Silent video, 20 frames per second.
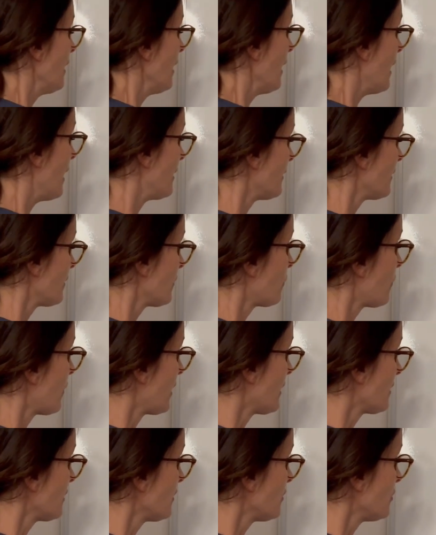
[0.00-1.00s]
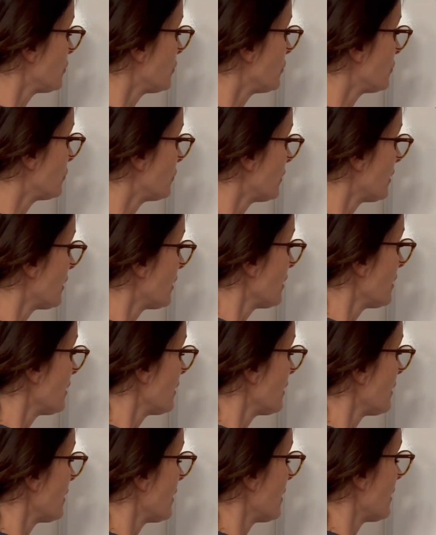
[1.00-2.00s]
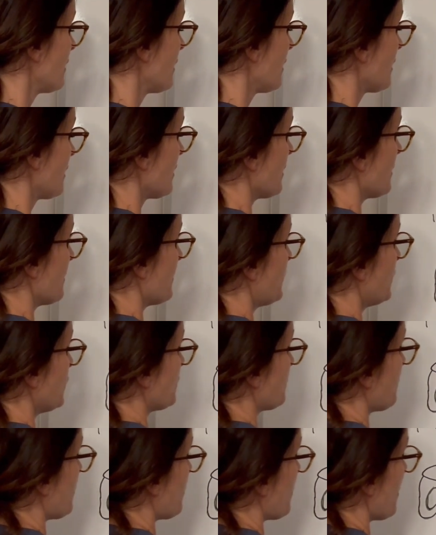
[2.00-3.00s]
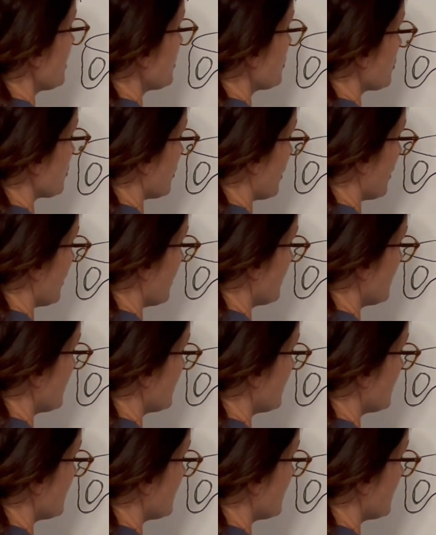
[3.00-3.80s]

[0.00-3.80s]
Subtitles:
And when you put pressure